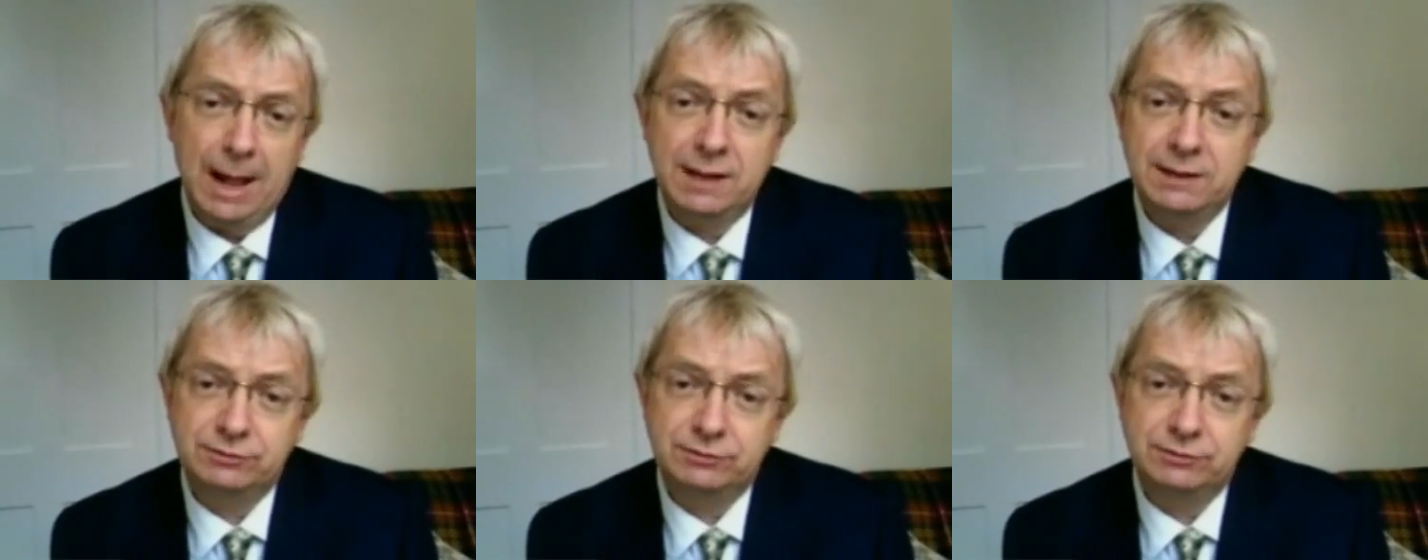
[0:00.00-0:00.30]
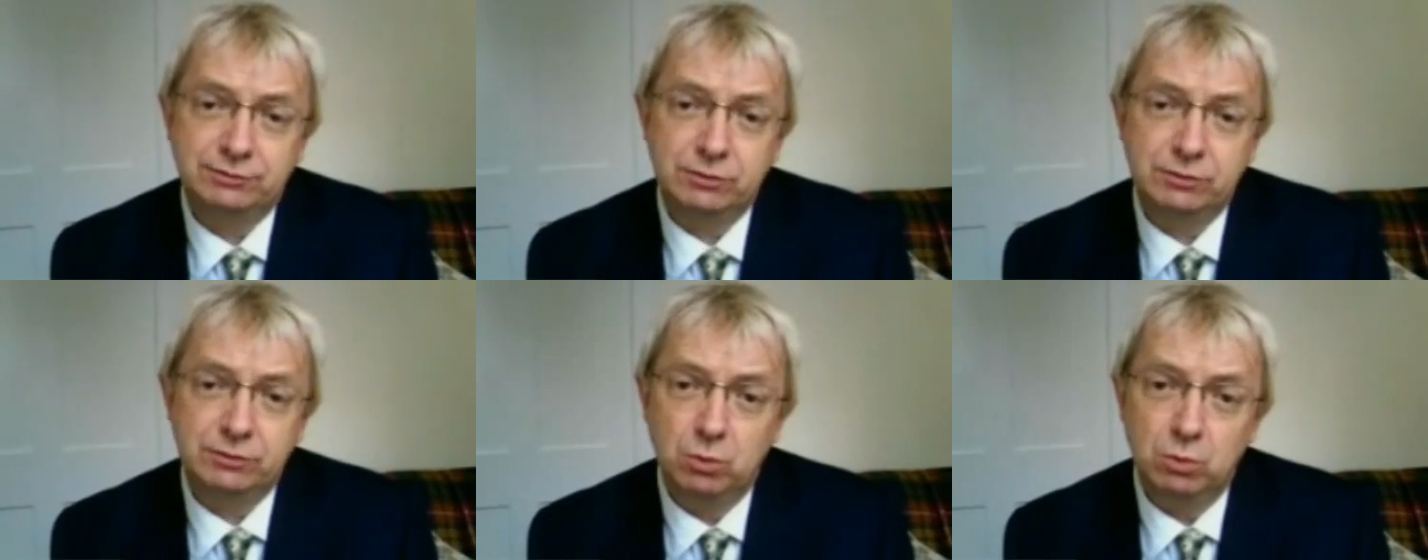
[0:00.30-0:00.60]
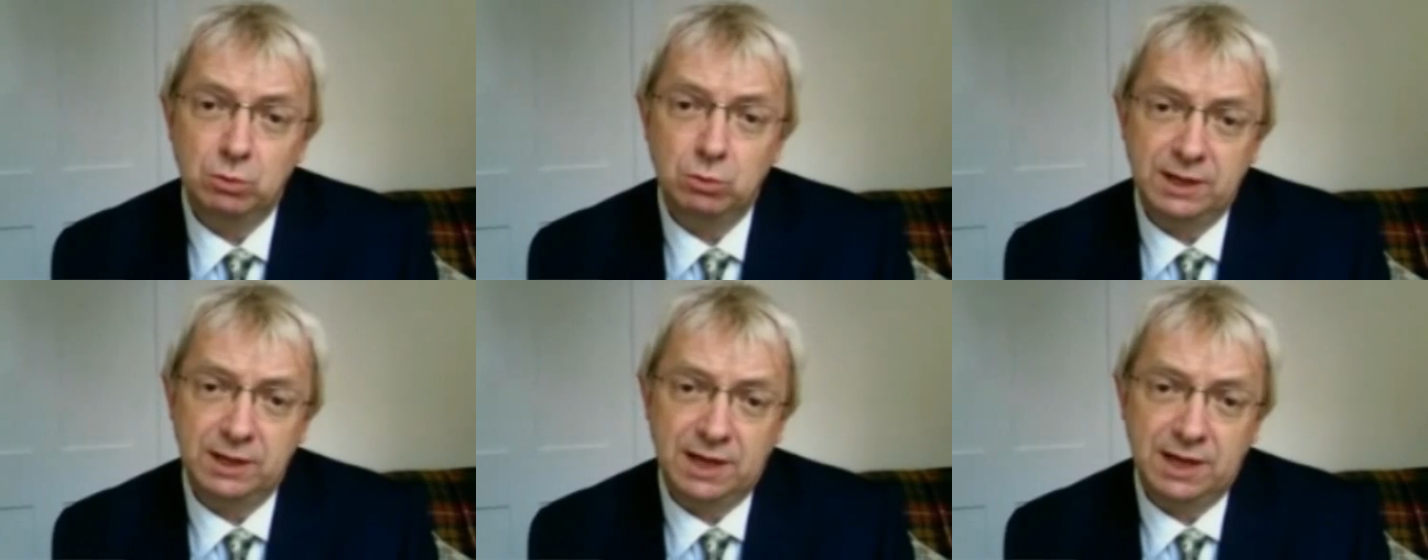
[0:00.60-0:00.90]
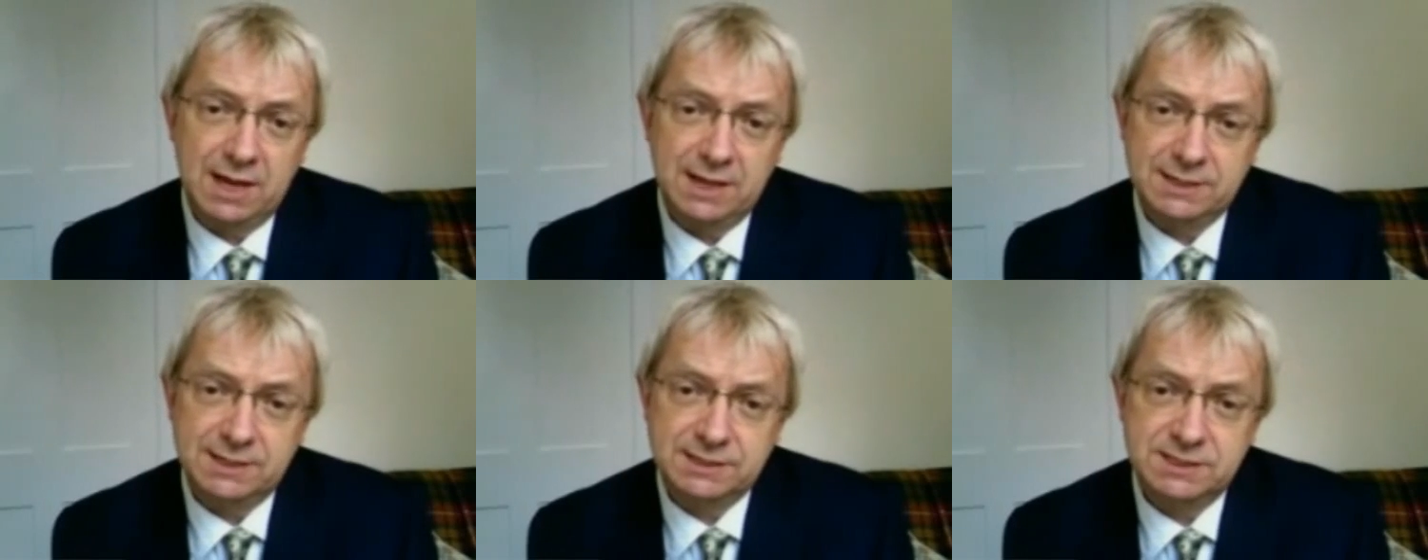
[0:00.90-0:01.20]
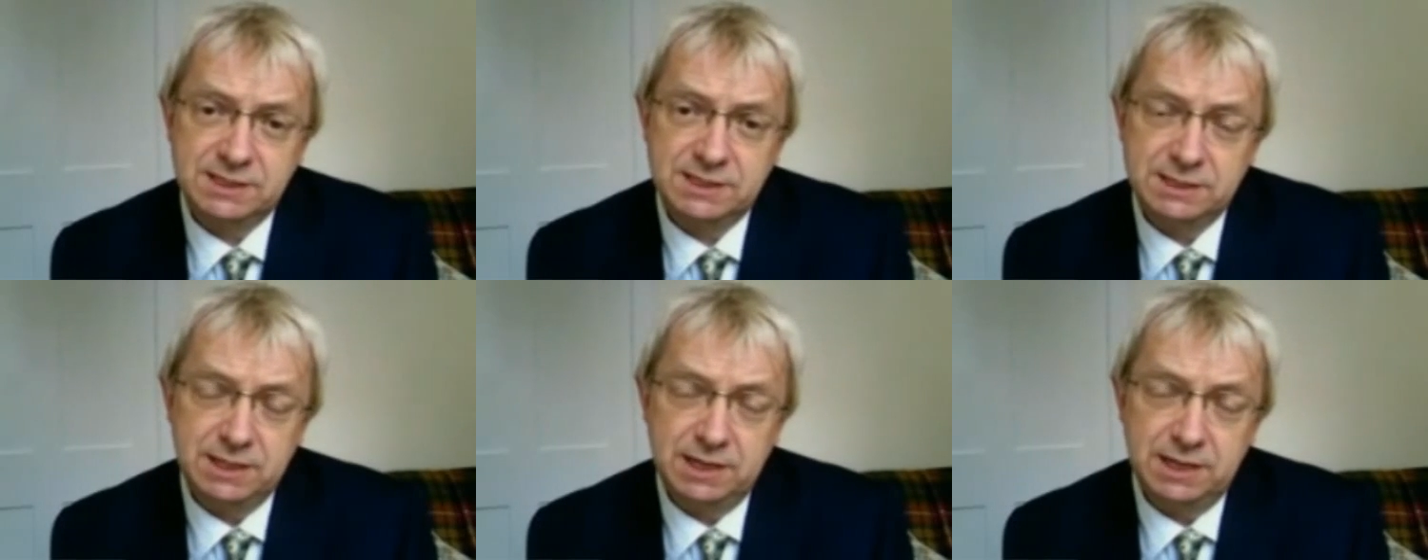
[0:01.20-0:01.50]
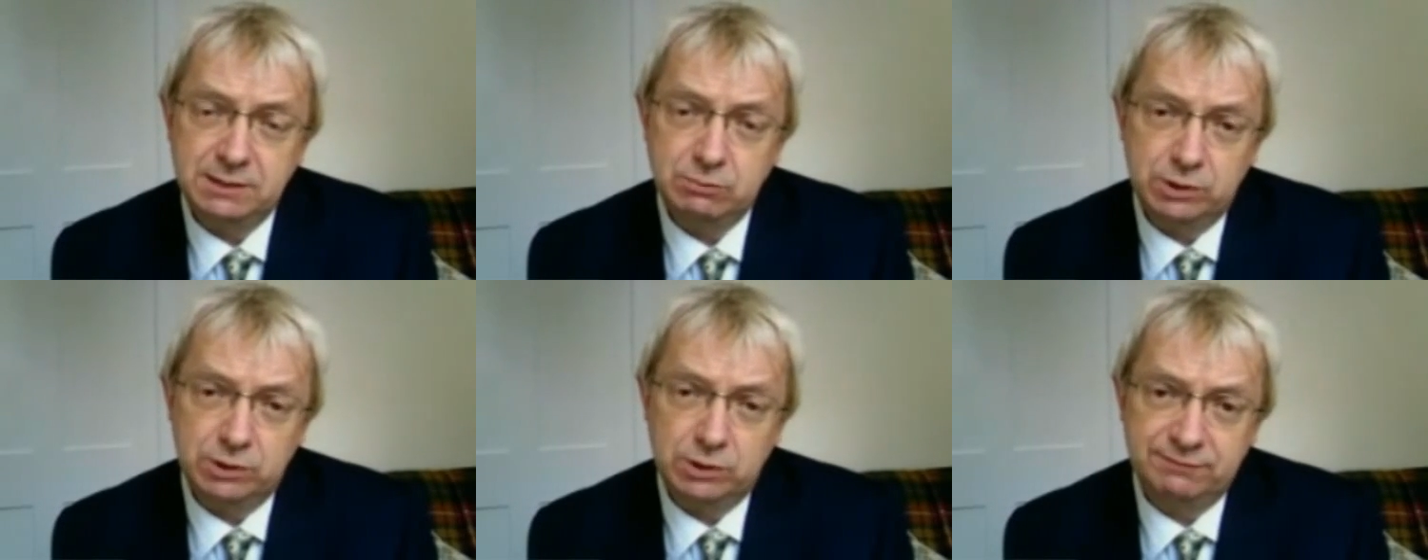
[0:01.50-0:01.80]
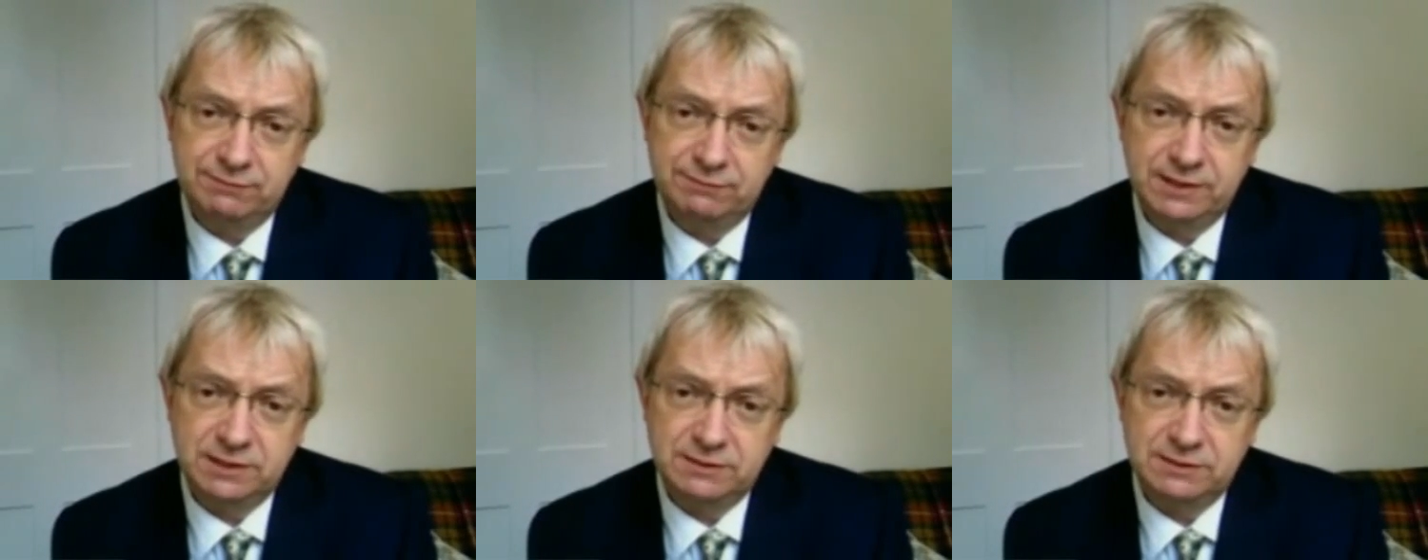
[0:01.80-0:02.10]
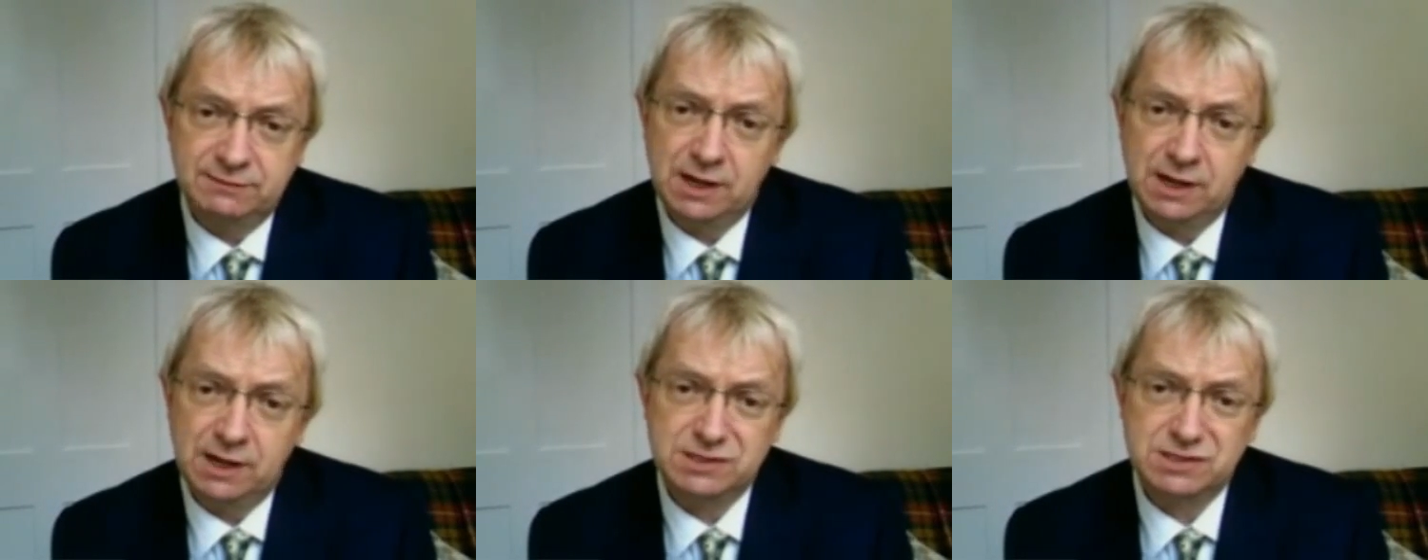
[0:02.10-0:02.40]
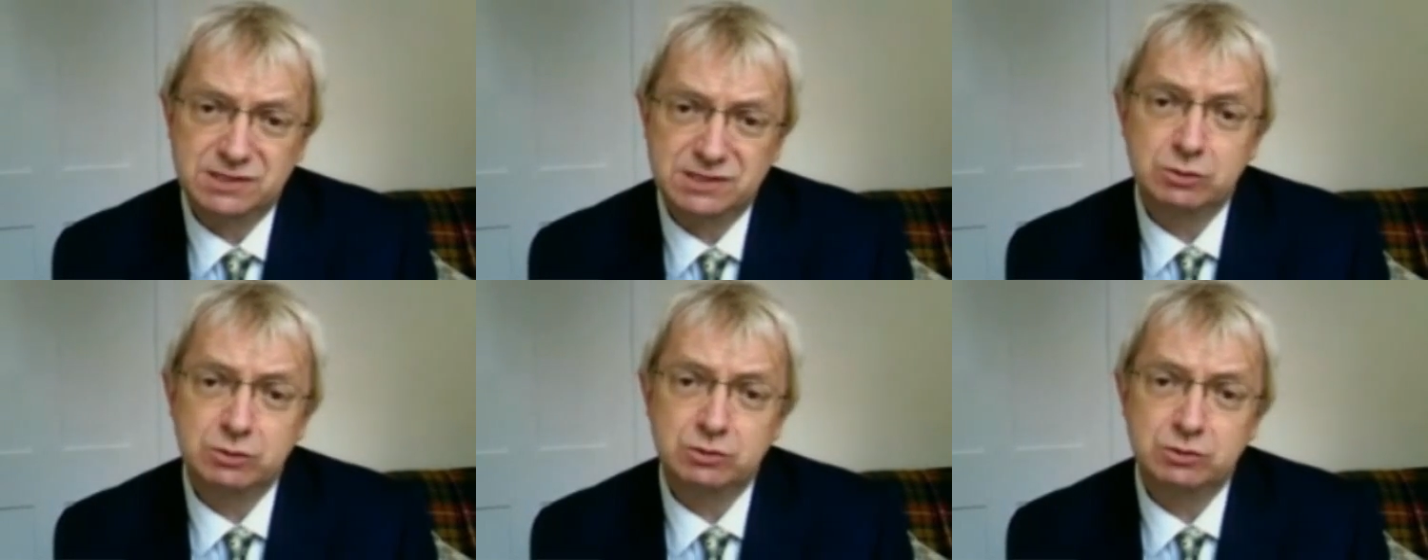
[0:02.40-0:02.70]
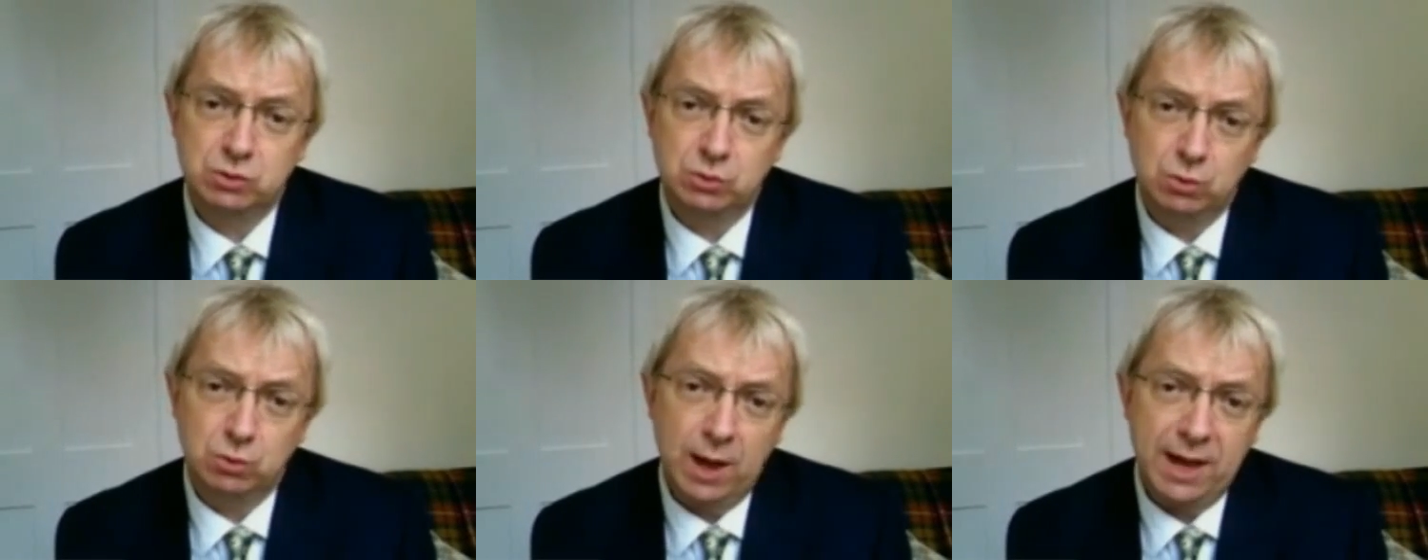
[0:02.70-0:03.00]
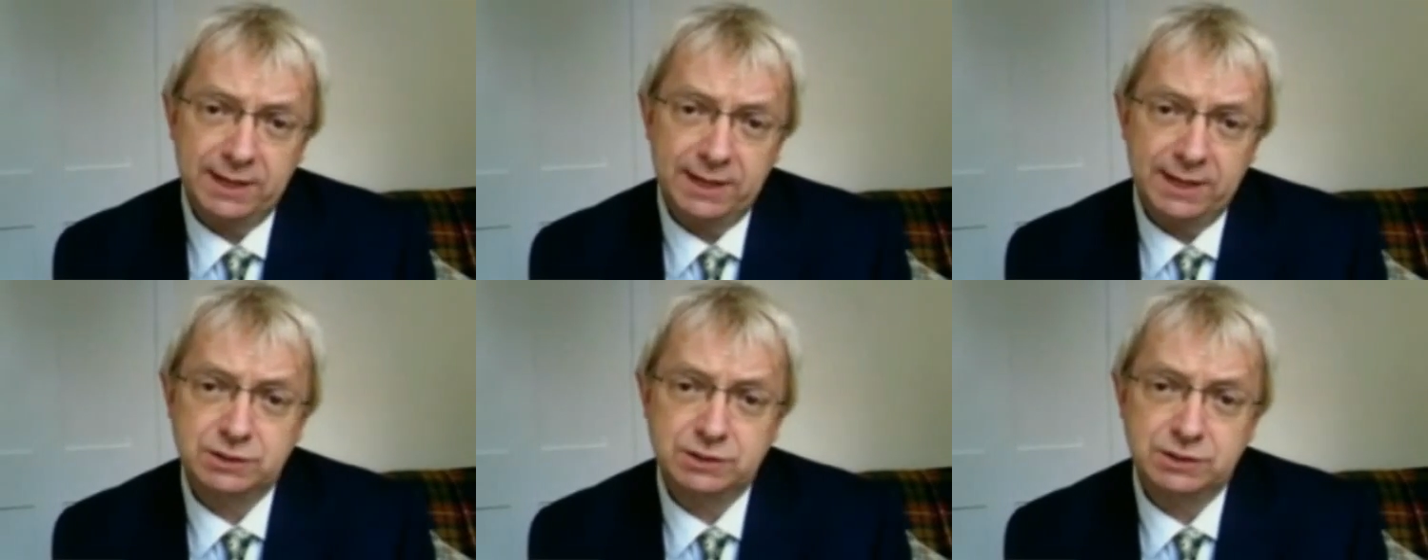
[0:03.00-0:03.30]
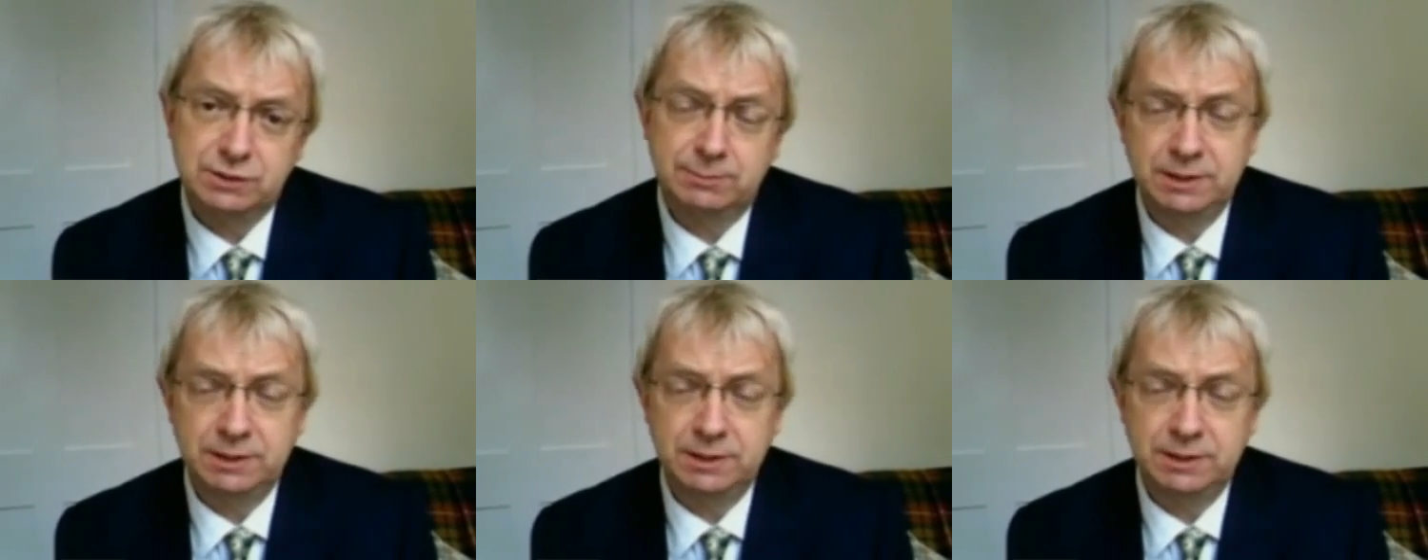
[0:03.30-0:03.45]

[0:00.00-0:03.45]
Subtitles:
and through all the cuts in what effectively are the social wage.